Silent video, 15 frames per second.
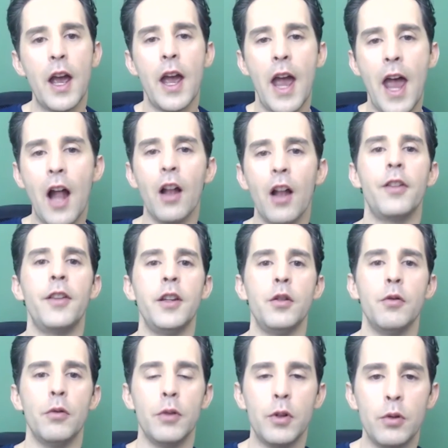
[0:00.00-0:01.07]
healthy,
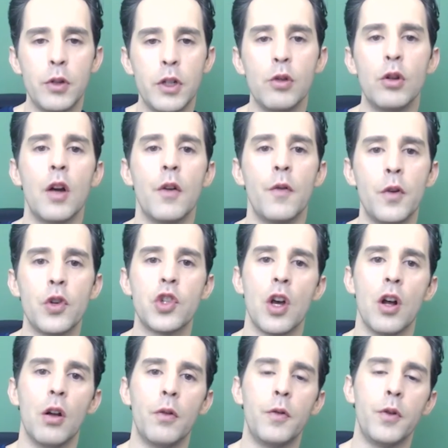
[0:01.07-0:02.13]
you love
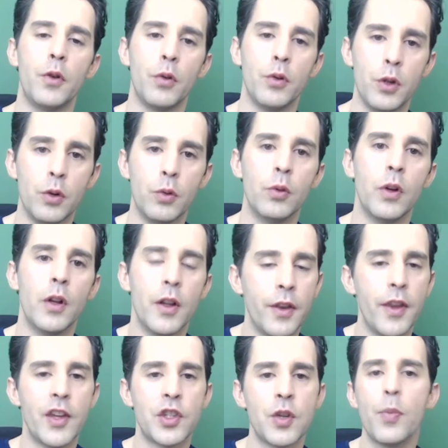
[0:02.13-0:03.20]
yourself,
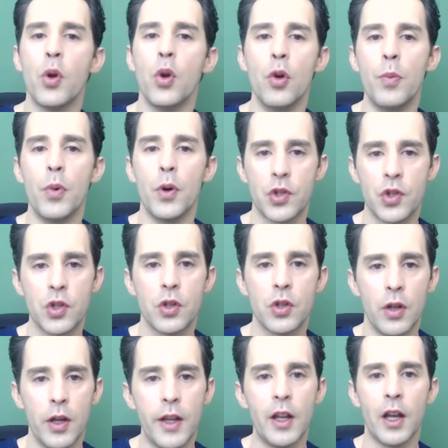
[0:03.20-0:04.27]
there's a purpose
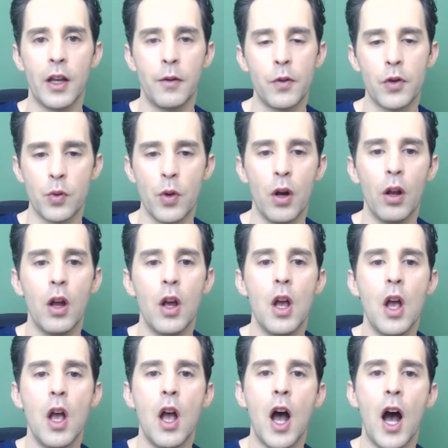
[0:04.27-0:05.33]
in life as well.
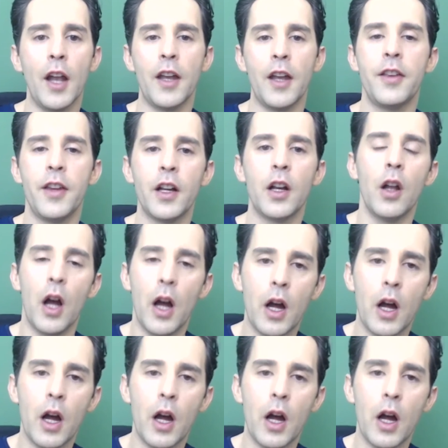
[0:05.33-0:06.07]
And I think